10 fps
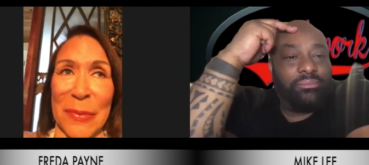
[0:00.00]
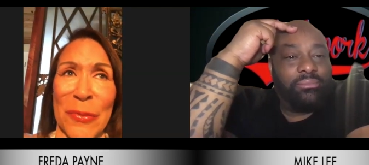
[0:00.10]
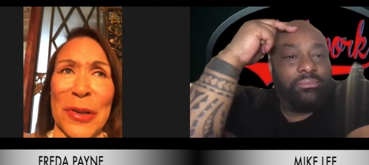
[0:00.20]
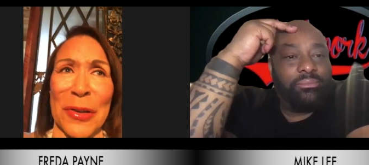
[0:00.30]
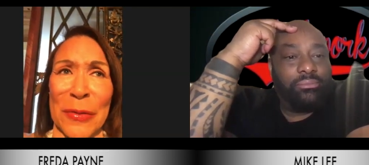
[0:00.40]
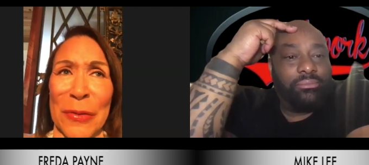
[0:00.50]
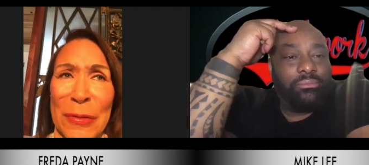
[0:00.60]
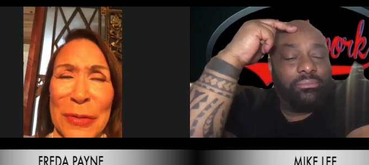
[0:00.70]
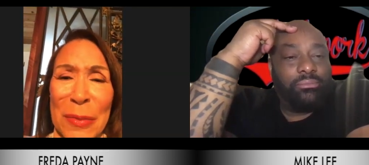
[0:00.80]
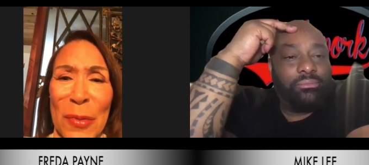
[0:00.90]
Speaker 1: we're going to
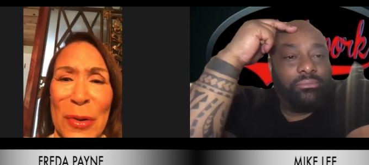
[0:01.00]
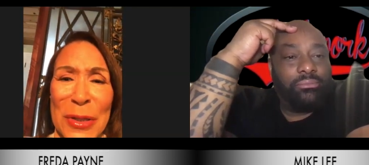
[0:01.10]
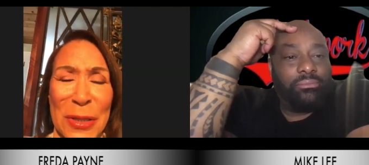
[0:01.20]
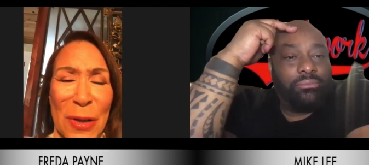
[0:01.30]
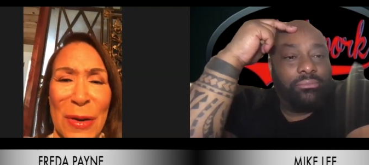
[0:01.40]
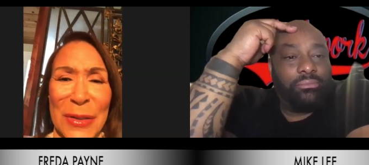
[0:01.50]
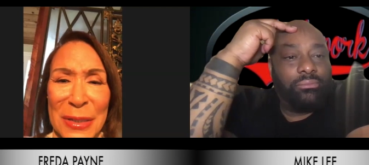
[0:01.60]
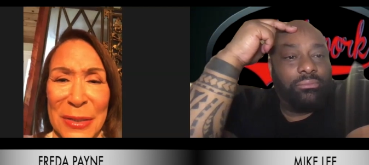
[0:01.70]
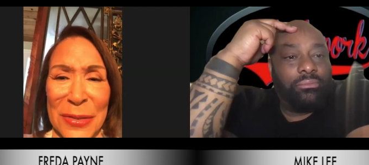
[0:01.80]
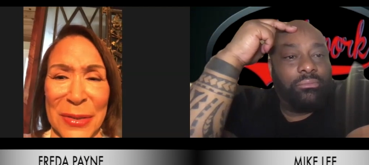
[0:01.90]
throw some more songs
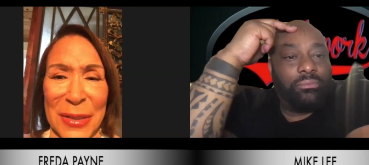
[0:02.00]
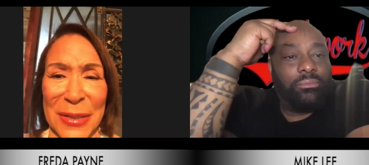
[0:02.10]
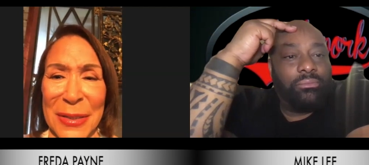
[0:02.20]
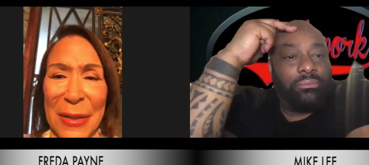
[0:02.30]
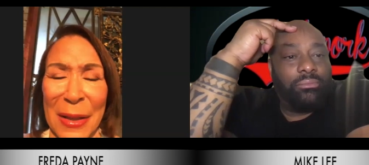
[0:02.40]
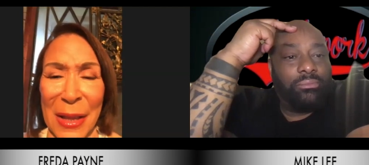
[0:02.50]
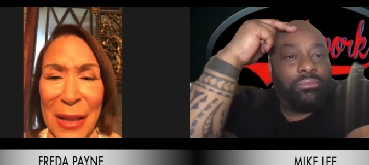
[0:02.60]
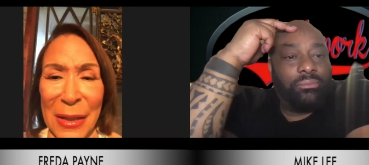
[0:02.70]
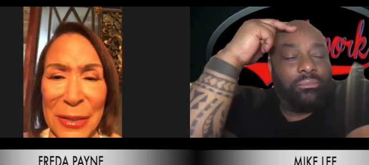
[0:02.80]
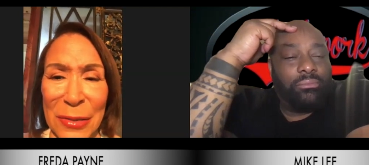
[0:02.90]
into this
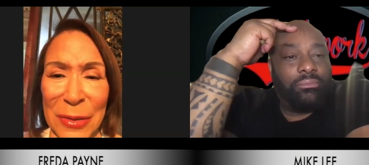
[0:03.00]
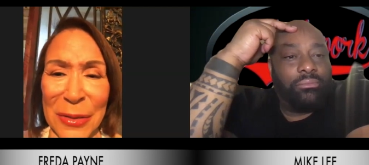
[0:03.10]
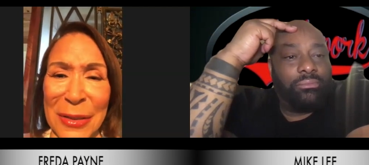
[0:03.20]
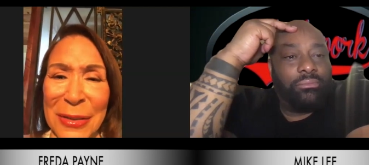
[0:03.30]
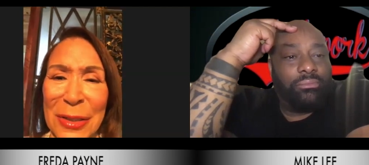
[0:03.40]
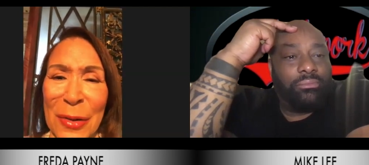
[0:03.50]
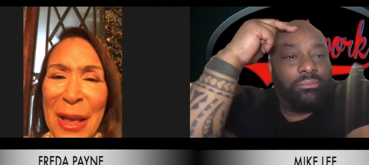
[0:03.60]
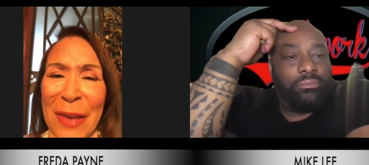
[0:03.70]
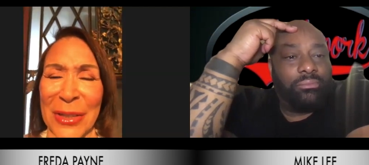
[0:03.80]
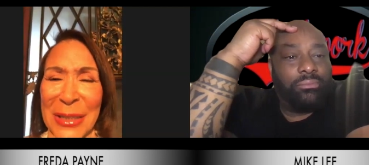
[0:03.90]
so you know so i
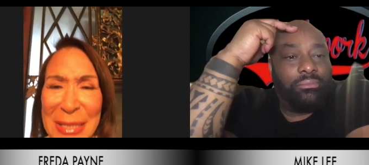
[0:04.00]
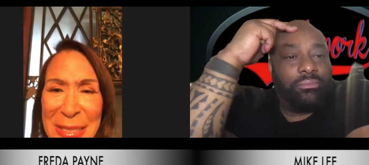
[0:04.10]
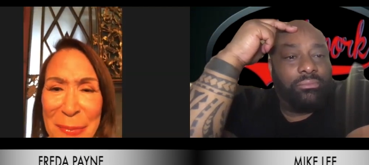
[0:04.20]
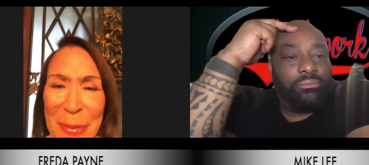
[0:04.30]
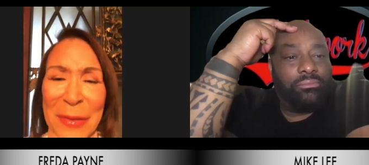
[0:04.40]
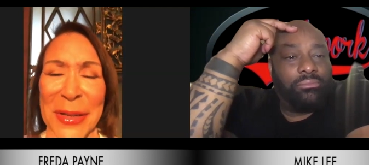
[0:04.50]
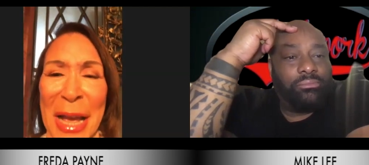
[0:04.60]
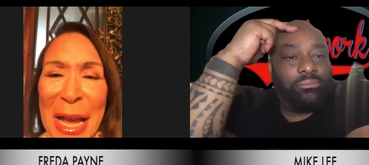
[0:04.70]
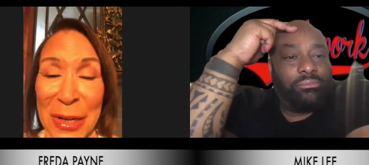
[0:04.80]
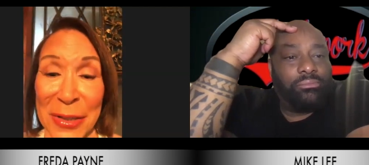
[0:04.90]
have at least about
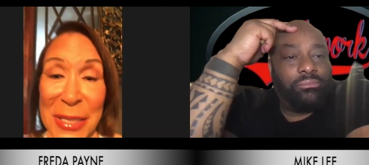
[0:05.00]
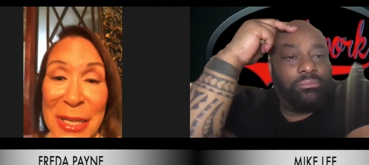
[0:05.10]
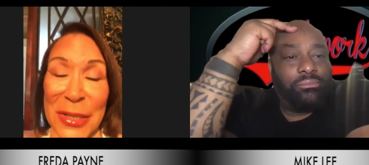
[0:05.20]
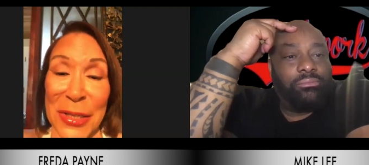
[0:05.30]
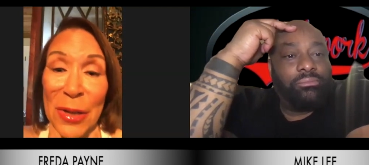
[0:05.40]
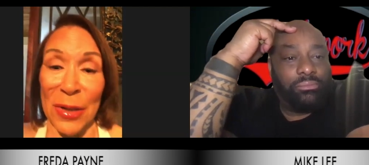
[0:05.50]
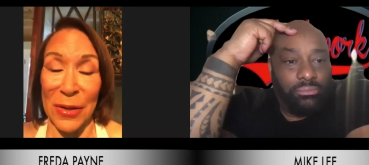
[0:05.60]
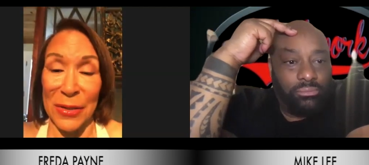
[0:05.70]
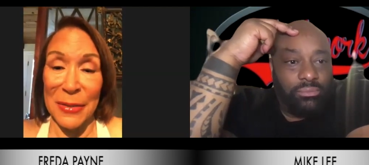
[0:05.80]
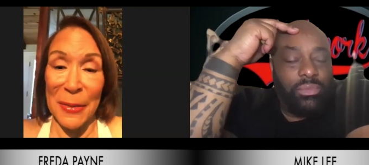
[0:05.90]
nine or ten
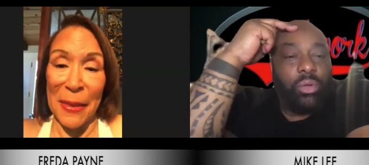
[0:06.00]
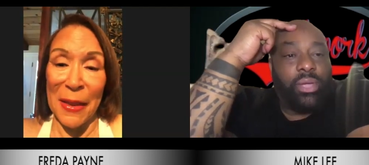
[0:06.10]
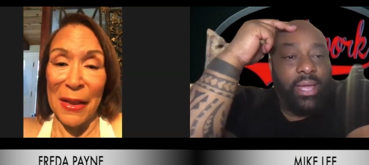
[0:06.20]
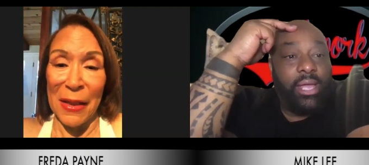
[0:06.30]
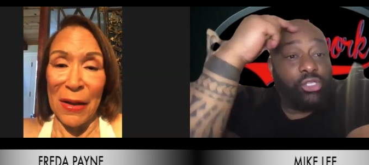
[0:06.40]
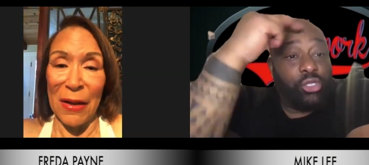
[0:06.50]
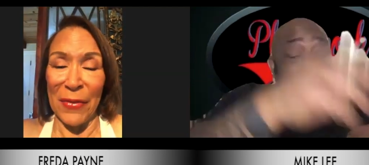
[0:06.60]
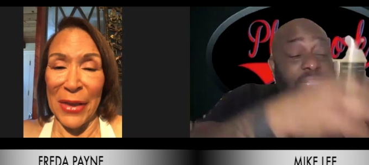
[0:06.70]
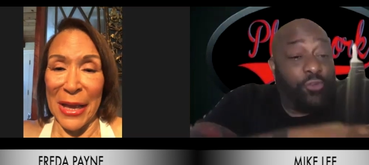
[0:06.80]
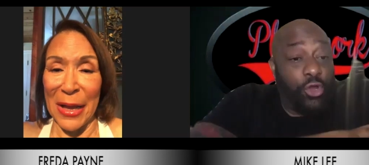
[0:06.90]
songs
Speaker 2: okay well,
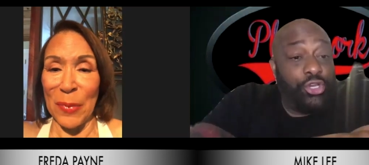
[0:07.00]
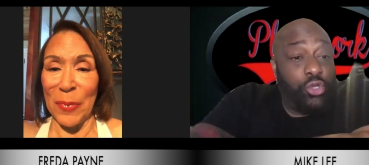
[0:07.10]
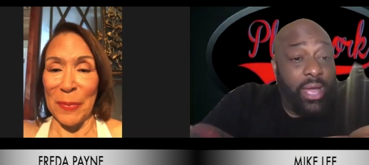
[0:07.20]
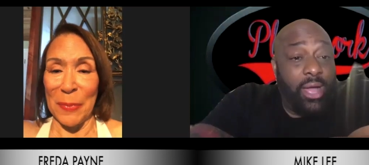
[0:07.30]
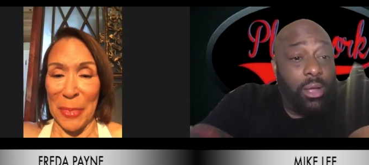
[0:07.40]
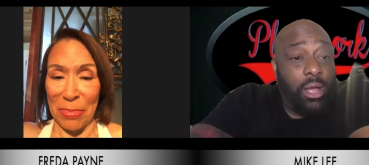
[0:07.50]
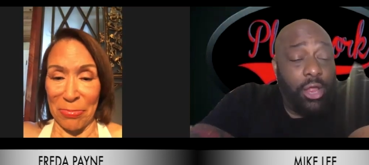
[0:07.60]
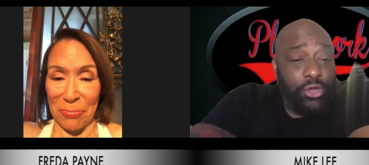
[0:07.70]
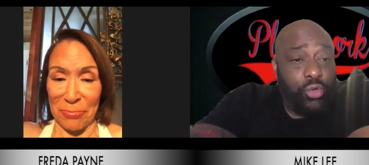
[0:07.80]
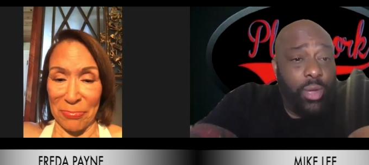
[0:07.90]
that's a new, al-
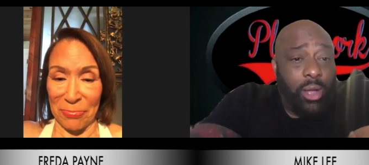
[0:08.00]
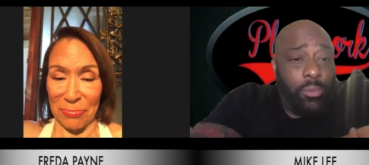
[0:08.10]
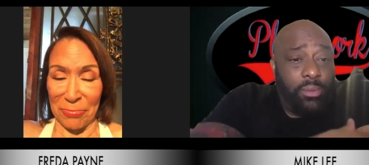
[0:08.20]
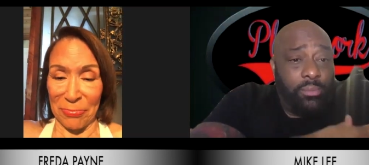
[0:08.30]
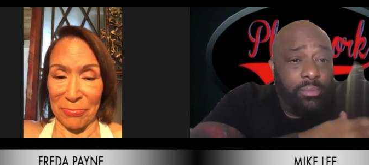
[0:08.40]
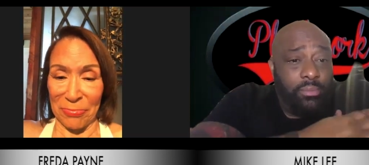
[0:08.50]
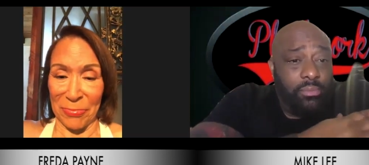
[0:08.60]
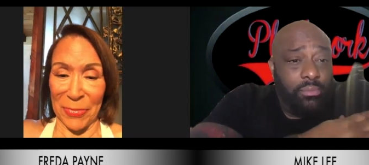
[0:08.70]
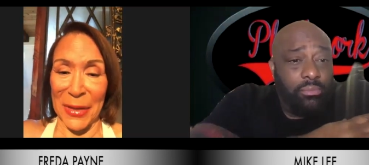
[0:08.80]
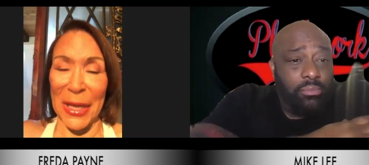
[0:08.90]
a new album
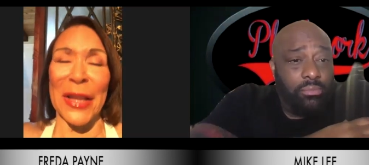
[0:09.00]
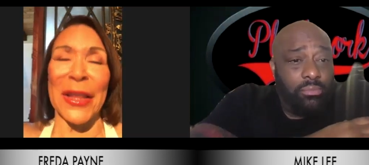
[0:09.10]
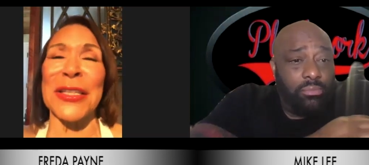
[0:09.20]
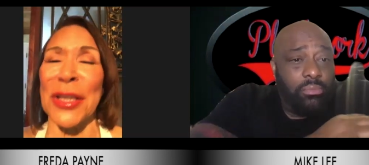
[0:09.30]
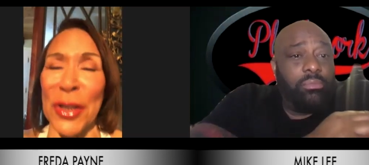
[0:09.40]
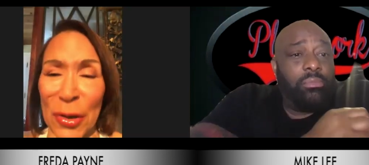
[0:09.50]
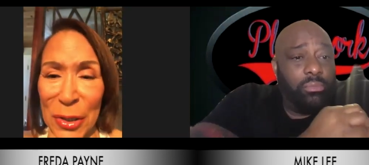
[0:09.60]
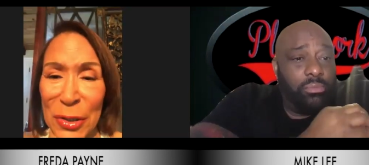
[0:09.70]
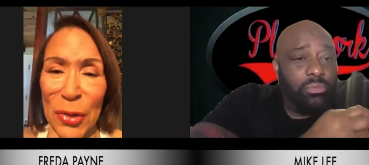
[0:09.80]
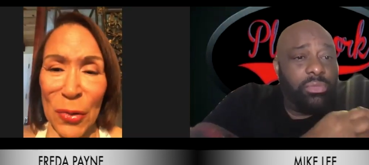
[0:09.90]
Speaker 1: yeah that's a new
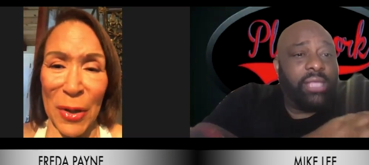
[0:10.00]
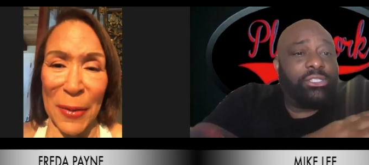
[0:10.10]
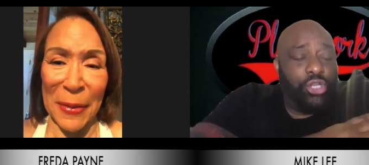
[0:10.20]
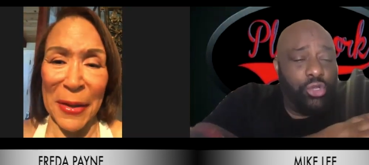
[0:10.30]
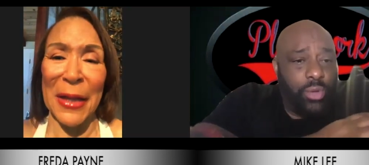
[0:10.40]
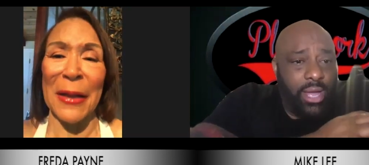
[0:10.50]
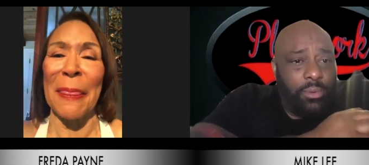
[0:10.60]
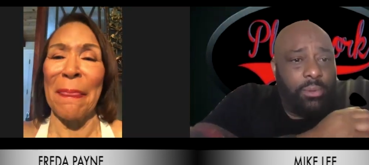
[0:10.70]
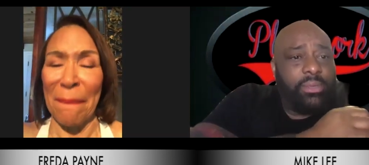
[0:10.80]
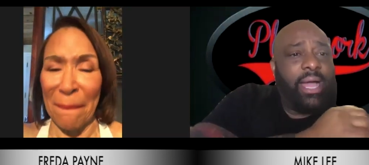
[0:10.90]
a new that's one a new yeah.
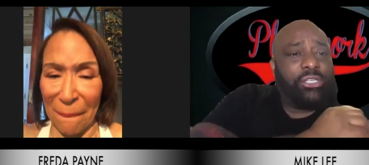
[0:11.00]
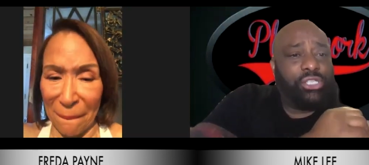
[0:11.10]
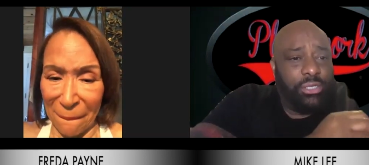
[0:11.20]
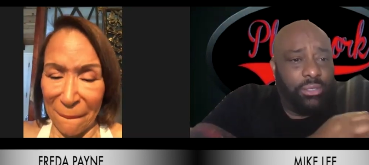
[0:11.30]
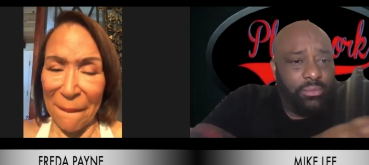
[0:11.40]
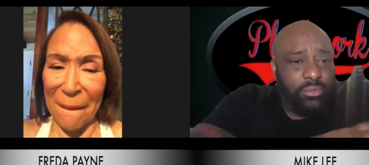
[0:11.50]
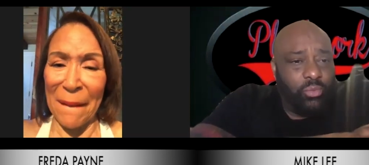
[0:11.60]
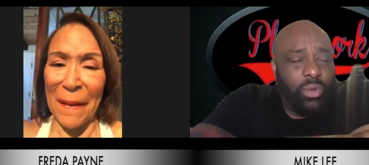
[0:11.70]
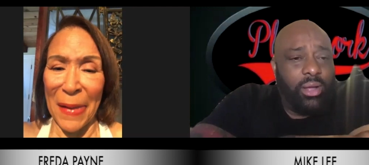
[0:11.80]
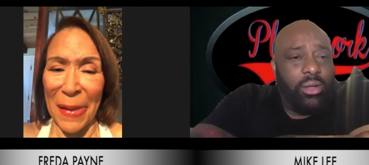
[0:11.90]
album gotcha yeah well